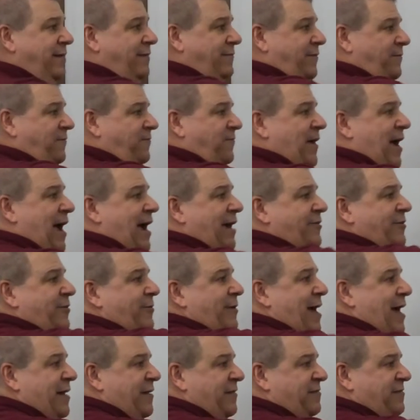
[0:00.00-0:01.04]
If you
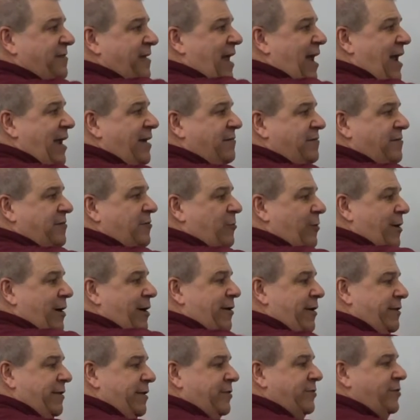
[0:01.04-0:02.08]
factor out a sine
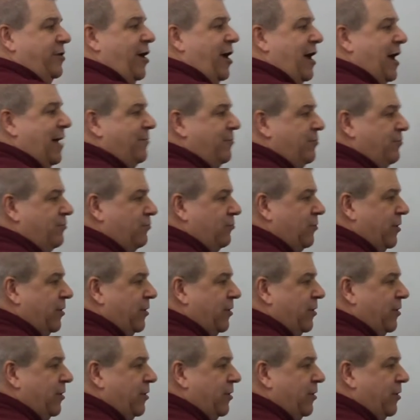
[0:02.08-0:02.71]
squared on the top,